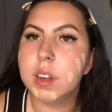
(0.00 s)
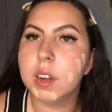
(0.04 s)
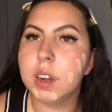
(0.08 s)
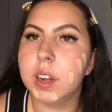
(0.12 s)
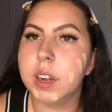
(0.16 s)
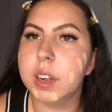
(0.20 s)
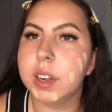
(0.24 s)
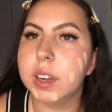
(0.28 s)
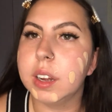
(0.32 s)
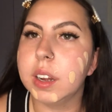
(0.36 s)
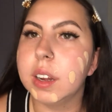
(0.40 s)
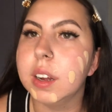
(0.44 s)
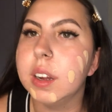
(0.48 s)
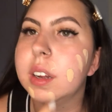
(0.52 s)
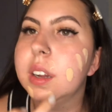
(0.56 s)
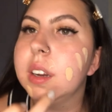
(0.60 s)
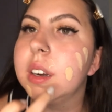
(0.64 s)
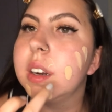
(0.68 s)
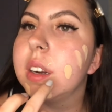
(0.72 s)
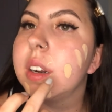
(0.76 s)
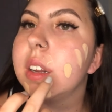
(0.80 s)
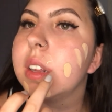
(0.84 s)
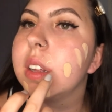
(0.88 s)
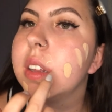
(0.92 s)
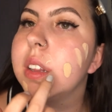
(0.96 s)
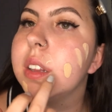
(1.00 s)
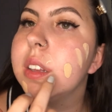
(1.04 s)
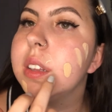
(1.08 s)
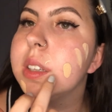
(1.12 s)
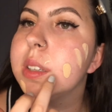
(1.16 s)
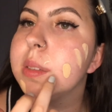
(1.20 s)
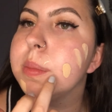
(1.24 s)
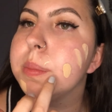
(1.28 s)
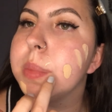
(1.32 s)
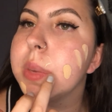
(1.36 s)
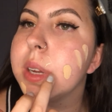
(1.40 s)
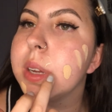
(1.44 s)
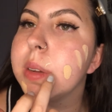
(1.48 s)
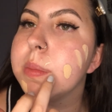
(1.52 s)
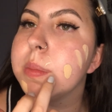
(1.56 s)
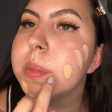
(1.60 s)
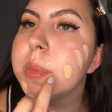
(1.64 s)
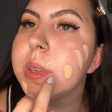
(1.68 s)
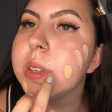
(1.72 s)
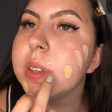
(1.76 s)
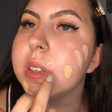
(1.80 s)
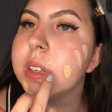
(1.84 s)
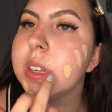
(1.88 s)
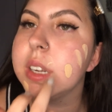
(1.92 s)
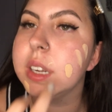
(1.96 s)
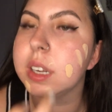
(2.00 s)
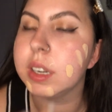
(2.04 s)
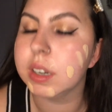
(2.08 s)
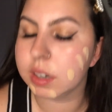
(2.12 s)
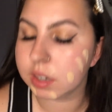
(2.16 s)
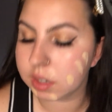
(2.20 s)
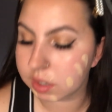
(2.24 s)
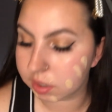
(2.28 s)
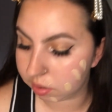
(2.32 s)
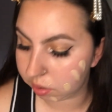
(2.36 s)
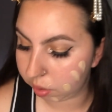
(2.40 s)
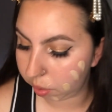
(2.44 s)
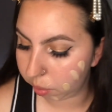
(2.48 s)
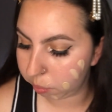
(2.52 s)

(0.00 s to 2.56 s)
I got this pimple here.